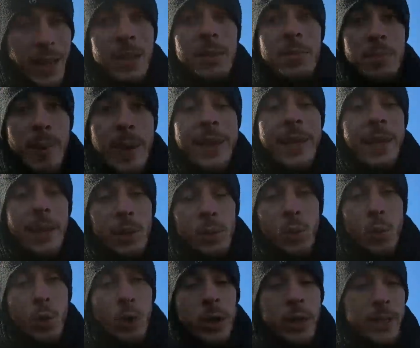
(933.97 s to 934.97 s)
and making it
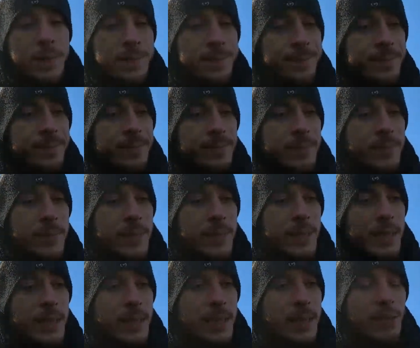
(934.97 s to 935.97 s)
work
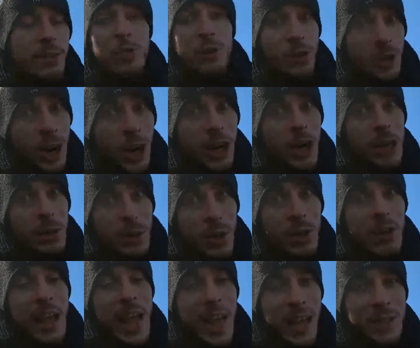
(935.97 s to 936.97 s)
through hard
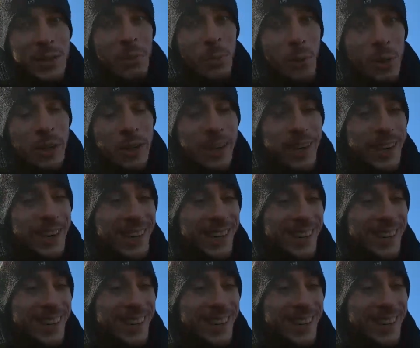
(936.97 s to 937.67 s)
ass work.